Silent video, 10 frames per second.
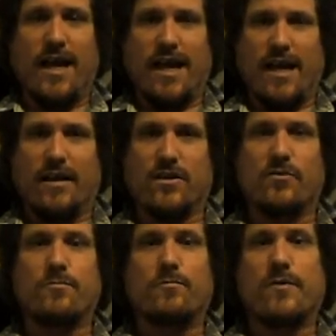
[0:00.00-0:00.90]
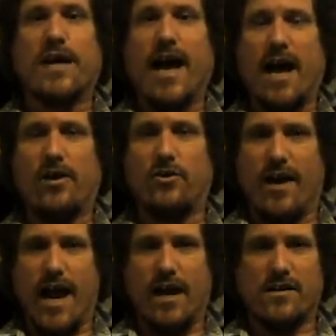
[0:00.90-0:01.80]
it
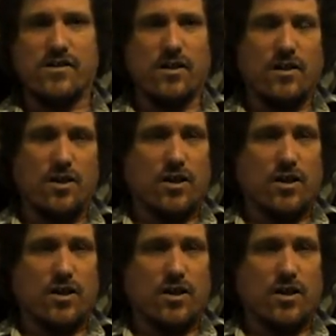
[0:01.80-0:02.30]
counteracts